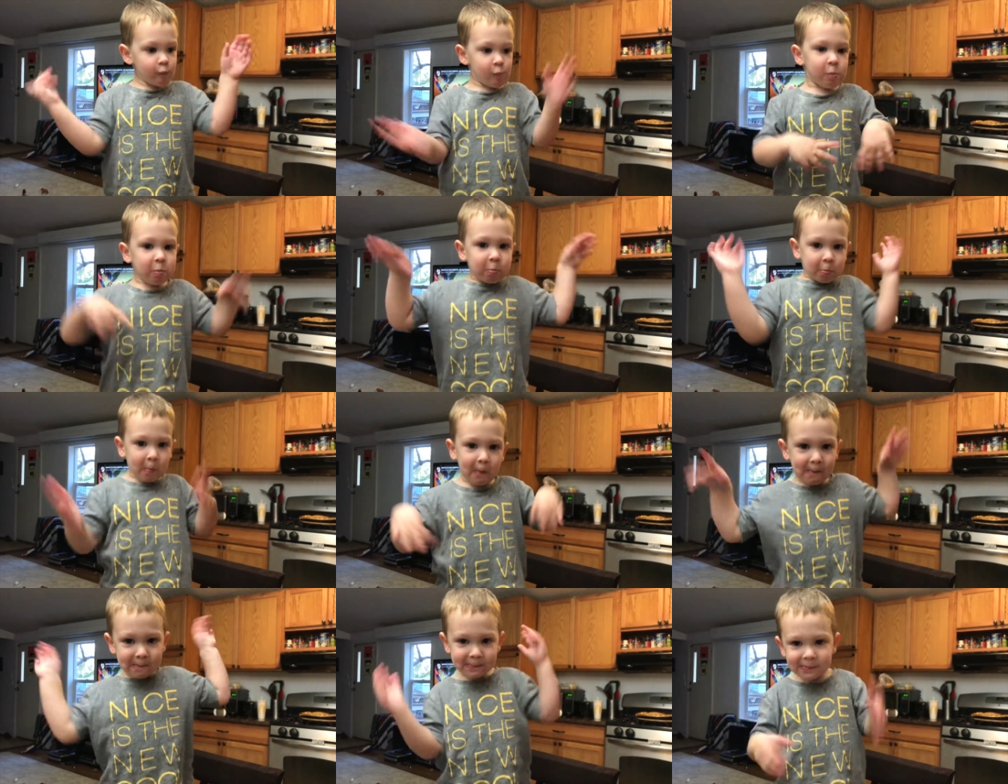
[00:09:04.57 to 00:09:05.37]
It's
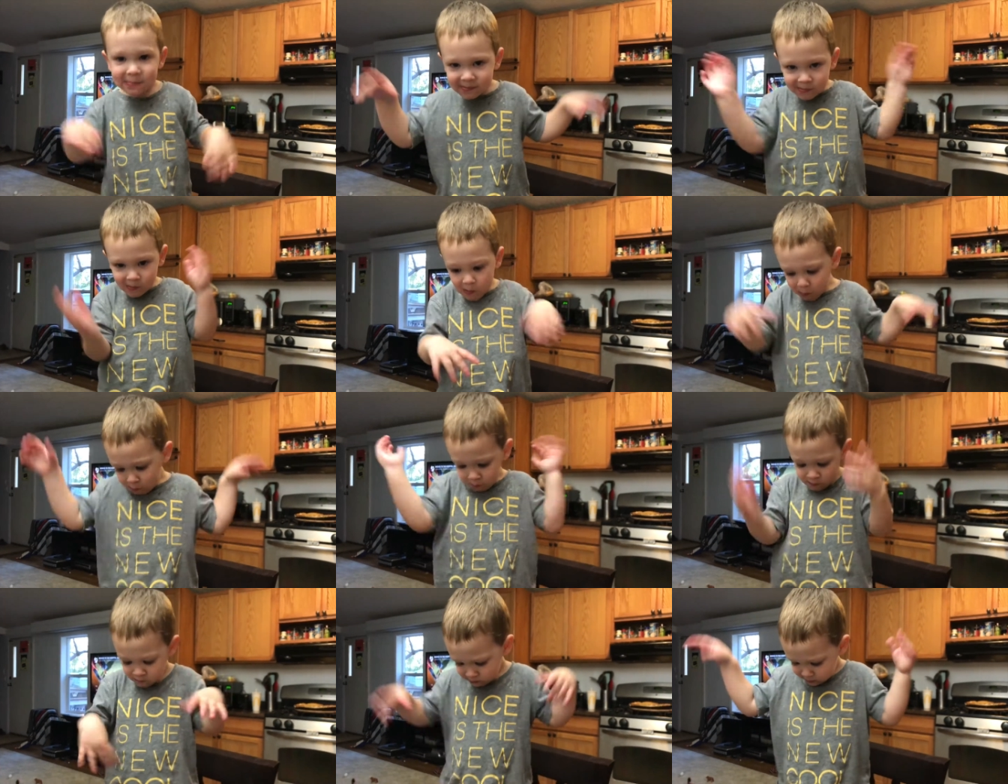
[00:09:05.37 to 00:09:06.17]
so good, it makes him
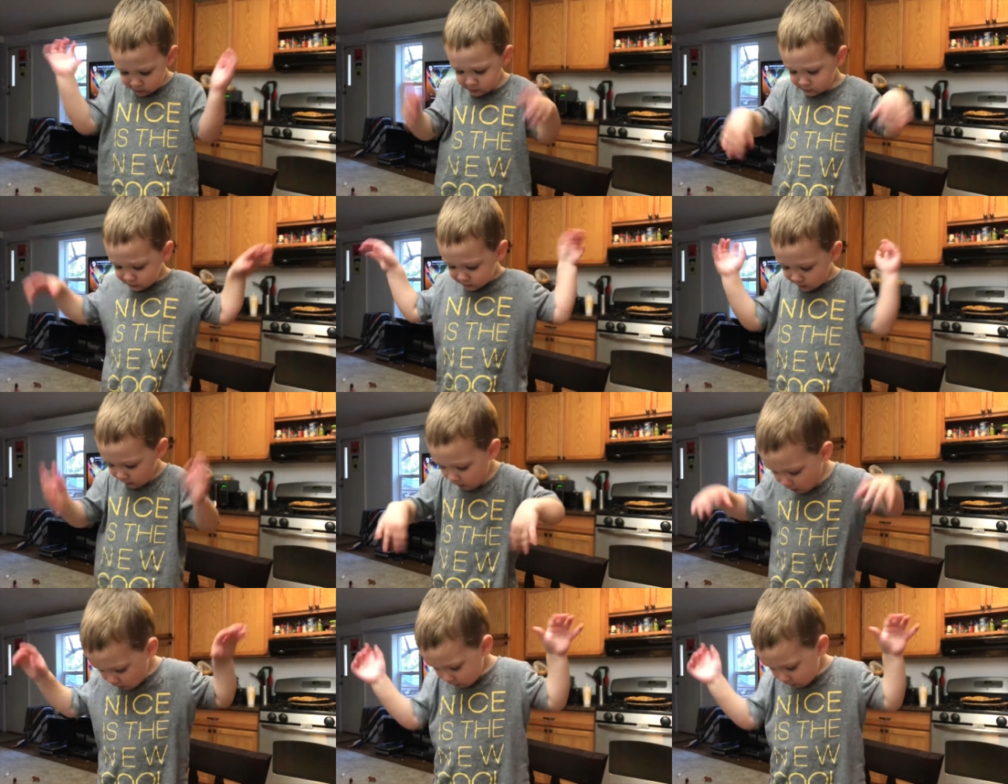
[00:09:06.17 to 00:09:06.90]
fly.